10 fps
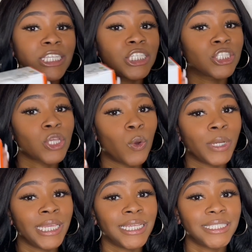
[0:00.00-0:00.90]

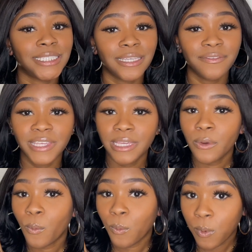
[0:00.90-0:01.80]
Sony
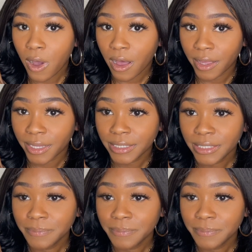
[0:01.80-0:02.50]
ZV1.